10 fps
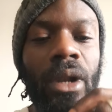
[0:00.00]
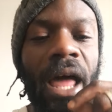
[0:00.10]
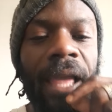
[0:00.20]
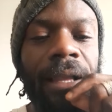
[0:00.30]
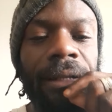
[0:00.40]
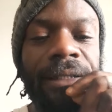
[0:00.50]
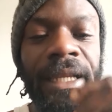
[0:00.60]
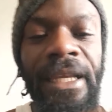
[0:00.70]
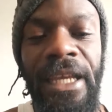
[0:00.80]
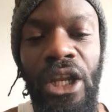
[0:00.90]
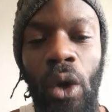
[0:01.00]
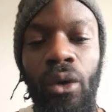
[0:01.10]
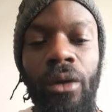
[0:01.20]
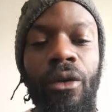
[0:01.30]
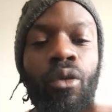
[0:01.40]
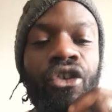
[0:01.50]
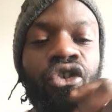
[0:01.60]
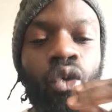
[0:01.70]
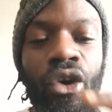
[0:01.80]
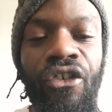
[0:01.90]
like digging out the
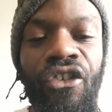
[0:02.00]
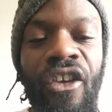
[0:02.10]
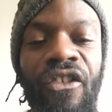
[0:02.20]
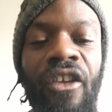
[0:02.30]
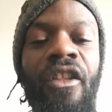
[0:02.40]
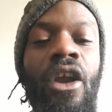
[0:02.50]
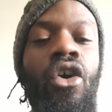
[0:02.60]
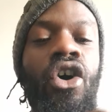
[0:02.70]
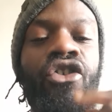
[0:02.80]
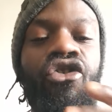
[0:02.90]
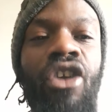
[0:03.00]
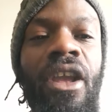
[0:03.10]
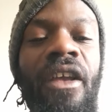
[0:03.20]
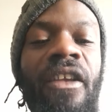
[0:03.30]
resources in their country